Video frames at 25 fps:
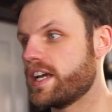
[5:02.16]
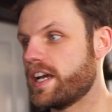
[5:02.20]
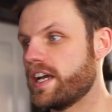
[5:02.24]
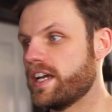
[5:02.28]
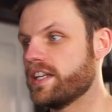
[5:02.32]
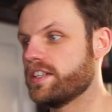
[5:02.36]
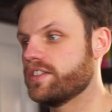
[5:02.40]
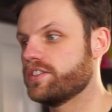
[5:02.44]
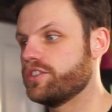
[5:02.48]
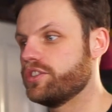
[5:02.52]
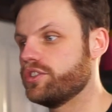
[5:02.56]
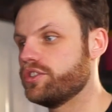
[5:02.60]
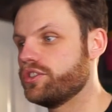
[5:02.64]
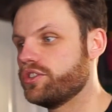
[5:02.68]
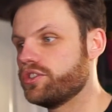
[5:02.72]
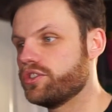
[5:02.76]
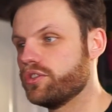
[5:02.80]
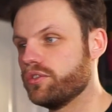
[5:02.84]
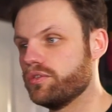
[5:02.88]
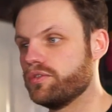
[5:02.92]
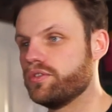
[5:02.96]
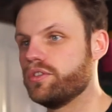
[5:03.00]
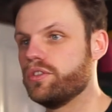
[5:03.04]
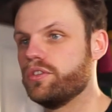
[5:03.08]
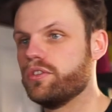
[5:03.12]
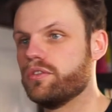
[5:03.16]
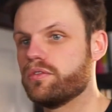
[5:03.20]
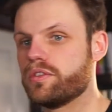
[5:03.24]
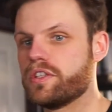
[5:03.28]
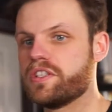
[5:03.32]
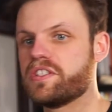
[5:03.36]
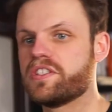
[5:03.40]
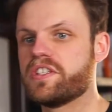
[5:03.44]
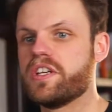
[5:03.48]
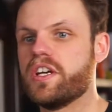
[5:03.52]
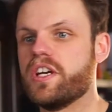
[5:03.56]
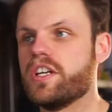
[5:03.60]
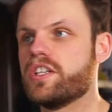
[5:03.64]
and to sort of do the
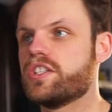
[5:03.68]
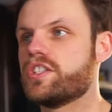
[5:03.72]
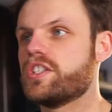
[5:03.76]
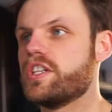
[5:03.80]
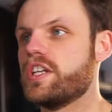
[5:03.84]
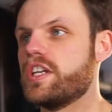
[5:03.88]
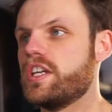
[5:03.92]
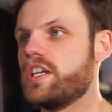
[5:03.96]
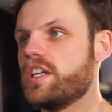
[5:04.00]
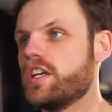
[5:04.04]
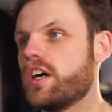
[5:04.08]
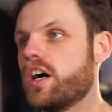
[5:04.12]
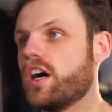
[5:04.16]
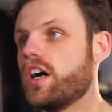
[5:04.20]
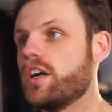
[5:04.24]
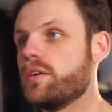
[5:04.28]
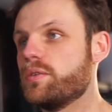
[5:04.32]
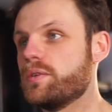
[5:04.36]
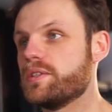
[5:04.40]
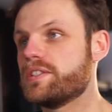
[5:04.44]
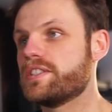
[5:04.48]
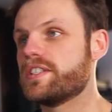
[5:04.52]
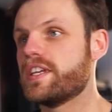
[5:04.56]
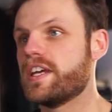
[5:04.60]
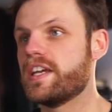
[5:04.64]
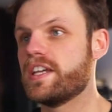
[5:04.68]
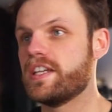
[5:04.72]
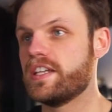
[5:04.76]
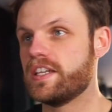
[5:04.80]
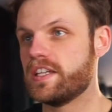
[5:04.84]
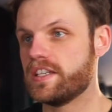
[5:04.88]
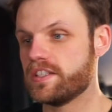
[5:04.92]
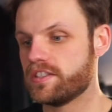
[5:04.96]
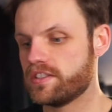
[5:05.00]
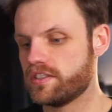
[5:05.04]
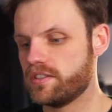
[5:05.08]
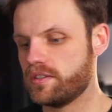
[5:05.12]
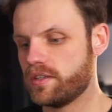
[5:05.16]
research, I would say,
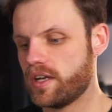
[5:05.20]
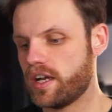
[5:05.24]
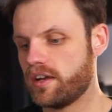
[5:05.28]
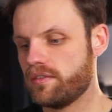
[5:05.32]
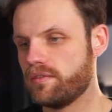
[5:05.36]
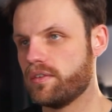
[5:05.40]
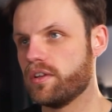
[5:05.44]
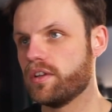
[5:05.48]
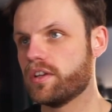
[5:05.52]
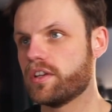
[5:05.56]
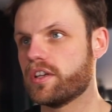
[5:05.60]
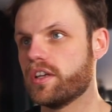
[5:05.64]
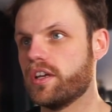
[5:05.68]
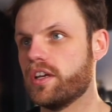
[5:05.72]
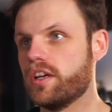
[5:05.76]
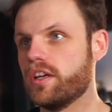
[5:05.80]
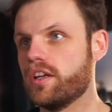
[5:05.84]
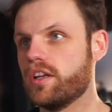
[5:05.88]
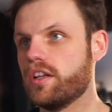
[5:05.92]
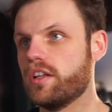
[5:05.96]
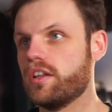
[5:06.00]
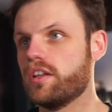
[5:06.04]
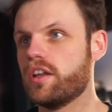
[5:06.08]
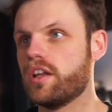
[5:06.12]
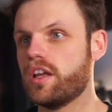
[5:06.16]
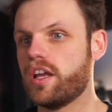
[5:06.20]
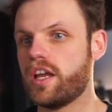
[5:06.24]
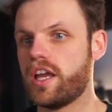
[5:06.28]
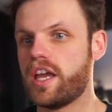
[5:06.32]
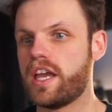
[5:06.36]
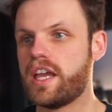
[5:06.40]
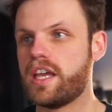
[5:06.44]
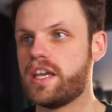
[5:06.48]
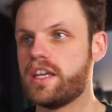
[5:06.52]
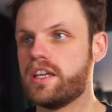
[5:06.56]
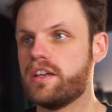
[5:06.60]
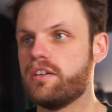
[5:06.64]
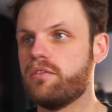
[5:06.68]
is to have a look at
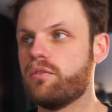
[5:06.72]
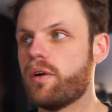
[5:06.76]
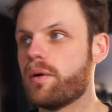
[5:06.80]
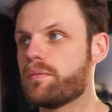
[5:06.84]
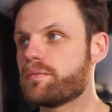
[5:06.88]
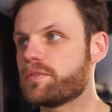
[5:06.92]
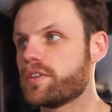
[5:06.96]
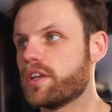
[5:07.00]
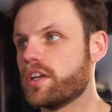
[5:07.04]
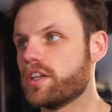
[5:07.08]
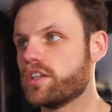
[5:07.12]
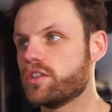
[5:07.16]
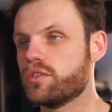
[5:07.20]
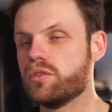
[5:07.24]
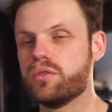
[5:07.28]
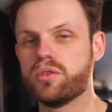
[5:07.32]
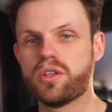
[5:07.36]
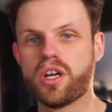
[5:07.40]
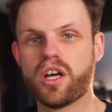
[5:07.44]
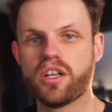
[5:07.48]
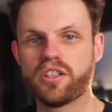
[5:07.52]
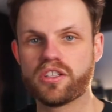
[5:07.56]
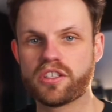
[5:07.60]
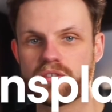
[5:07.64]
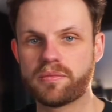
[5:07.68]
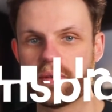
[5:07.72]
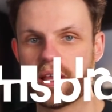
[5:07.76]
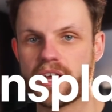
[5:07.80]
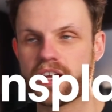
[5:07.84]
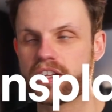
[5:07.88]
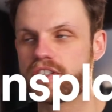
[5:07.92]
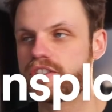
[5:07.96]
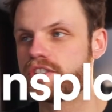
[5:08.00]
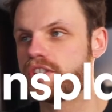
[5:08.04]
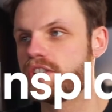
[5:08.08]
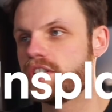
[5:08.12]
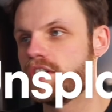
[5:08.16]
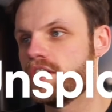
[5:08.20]
a website called
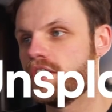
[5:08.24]
Unsplash.